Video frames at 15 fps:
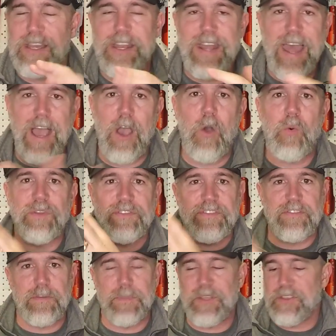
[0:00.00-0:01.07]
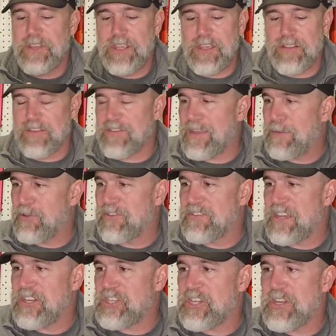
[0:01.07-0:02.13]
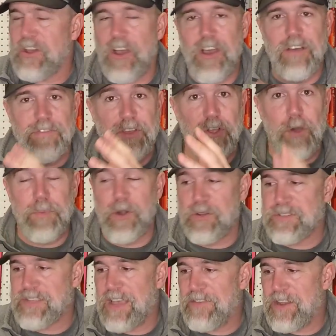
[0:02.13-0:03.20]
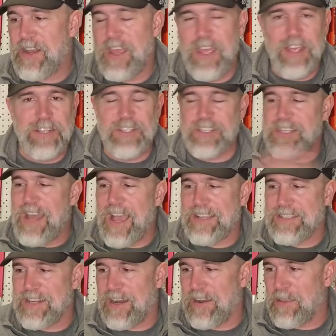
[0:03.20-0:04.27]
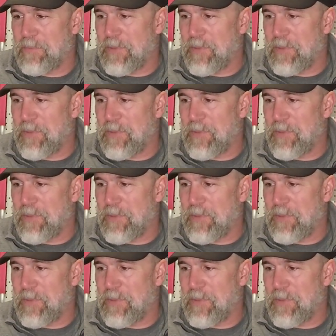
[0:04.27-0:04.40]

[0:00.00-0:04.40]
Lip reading: and now with the stability and the stabilization of the GoPro 7, just knocks it out of the